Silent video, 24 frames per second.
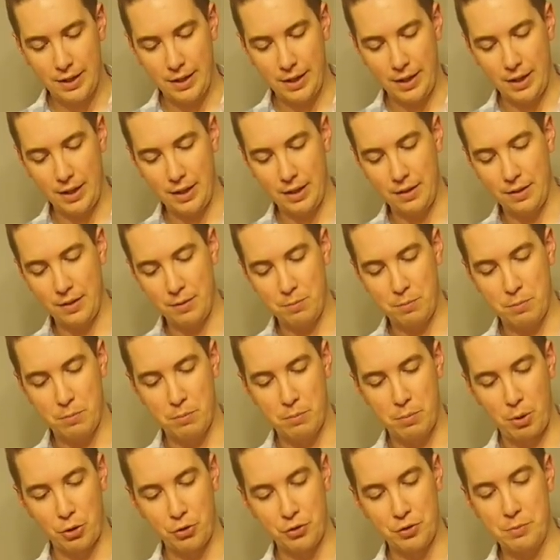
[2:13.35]
And
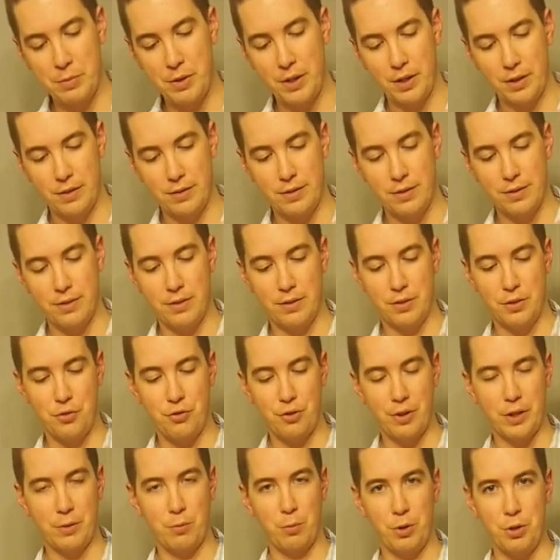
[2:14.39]
partially because this is a
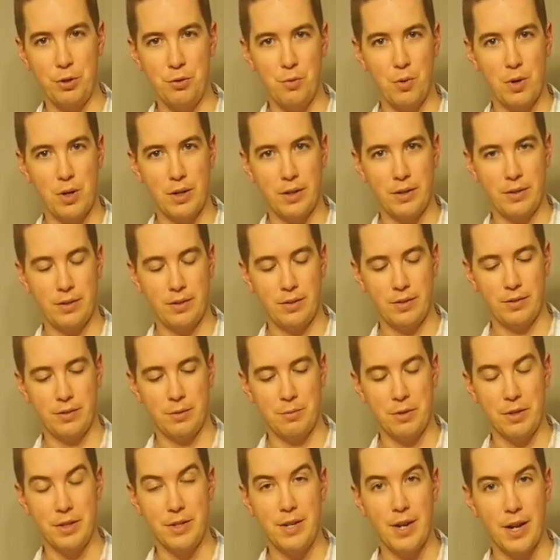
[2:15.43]
drink where you want
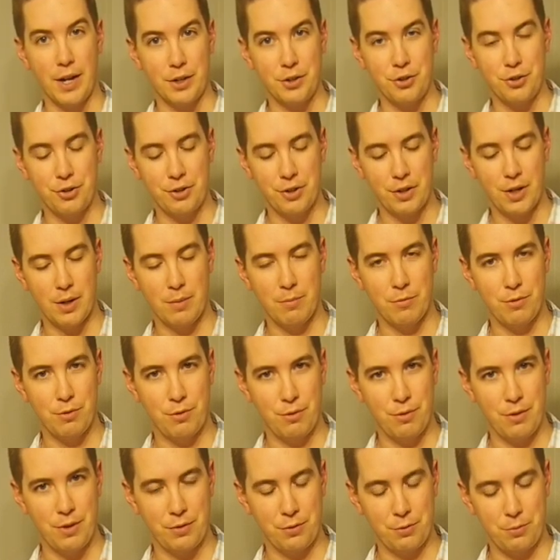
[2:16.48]
some of the texture to come
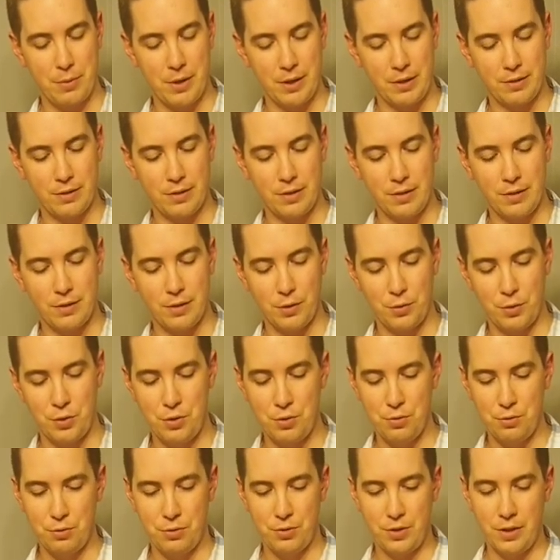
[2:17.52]
through, this will make sense as
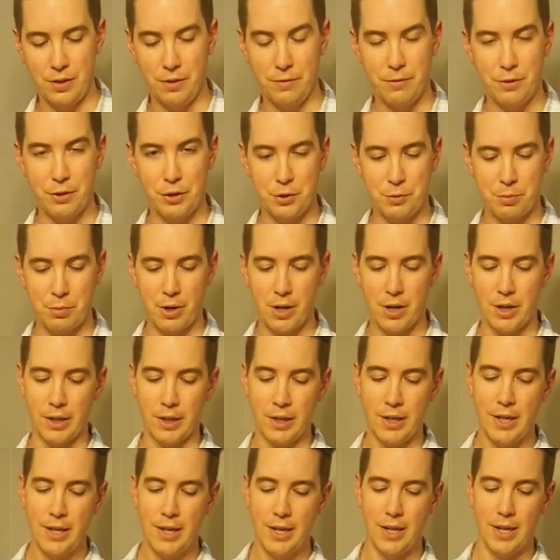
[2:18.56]
you see the finished product.